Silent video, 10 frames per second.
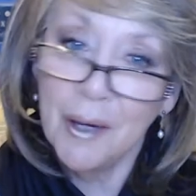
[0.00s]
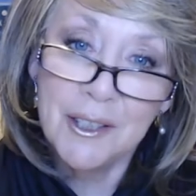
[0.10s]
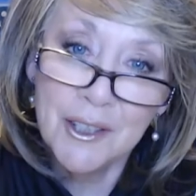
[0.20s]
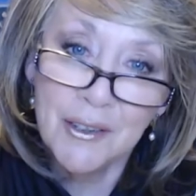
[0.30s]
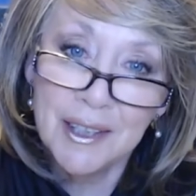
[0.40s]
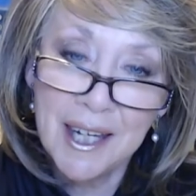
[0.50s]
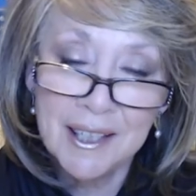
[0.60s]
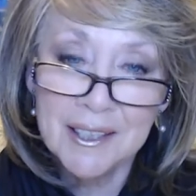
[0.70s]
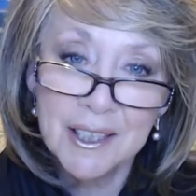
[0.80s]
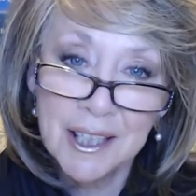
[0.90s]
during
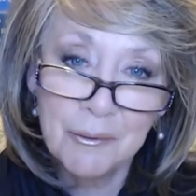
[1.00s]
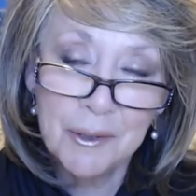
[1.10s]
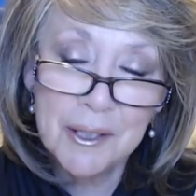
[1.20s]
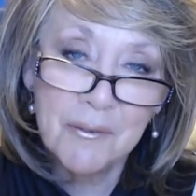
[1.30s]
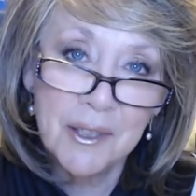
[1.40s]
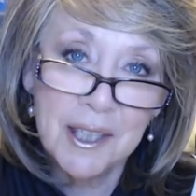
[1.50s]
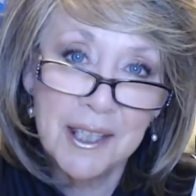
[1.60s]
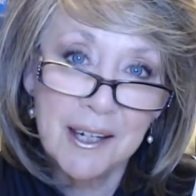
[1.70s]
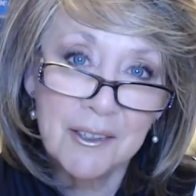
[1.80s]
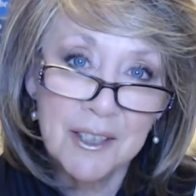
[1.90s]
that, just like we did for
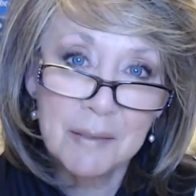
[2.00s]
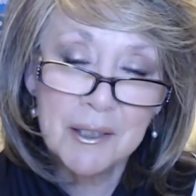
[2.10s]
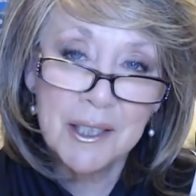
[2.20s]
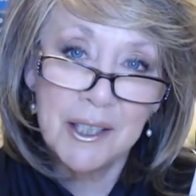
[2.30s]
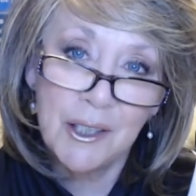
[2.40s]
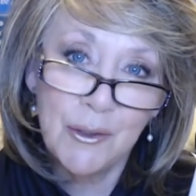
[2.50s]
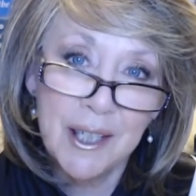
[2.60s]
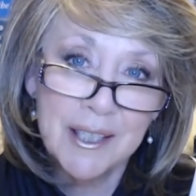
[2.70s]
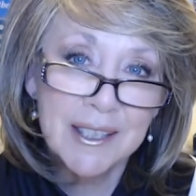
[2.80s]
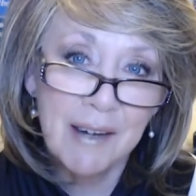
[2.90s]
the uh, Christmas and the New
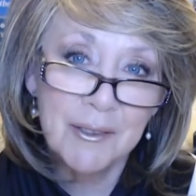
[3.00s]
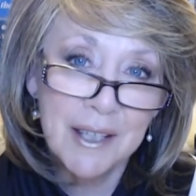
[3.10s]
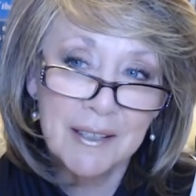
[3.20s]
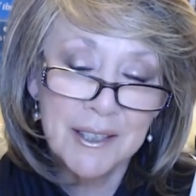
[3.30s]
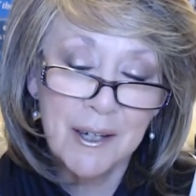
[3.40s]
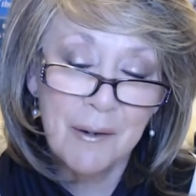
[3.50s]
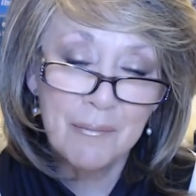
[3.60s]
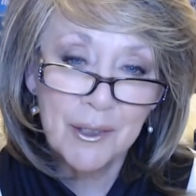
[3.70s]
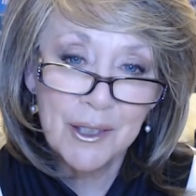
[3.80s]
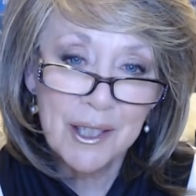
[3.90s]
Year's countdown. So
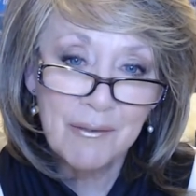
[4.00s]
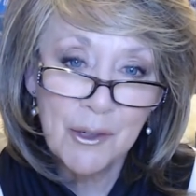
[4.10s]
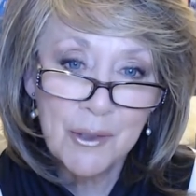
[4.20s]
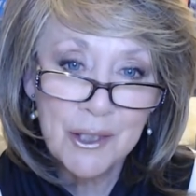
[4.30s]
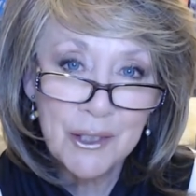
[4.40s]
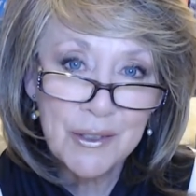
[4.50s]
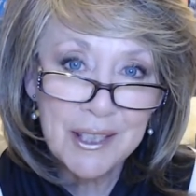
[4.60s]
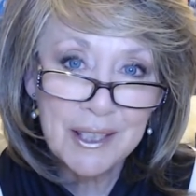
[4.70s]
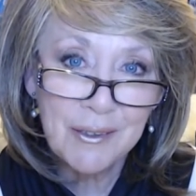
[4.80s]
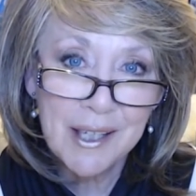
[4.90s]
looking forward to
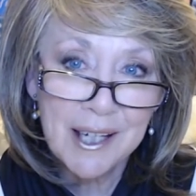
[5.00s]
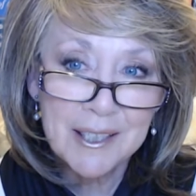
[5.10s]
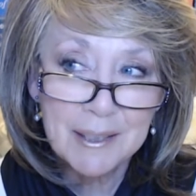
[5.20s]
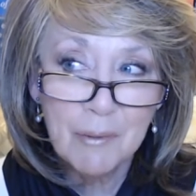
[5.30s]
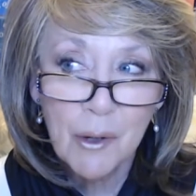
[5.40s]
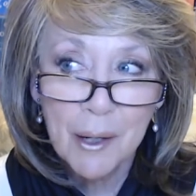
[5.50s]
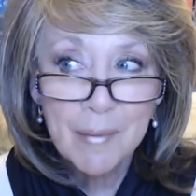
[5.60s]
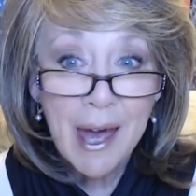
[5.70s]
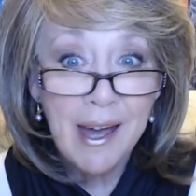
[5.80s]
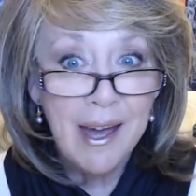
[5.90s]
seeing you guys some more.
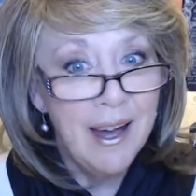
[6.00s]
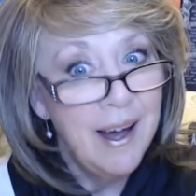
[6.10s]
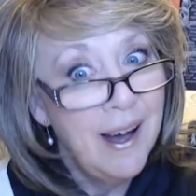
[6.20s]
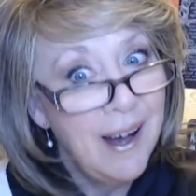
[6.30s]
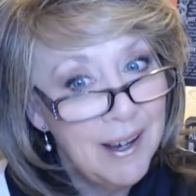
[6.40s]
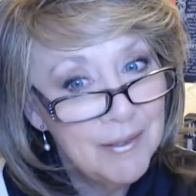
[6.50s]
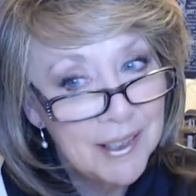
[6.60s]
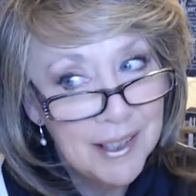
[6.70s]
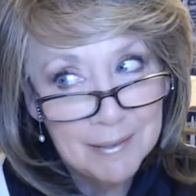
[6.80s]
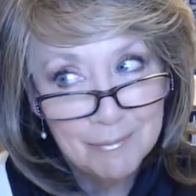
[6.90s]
I've got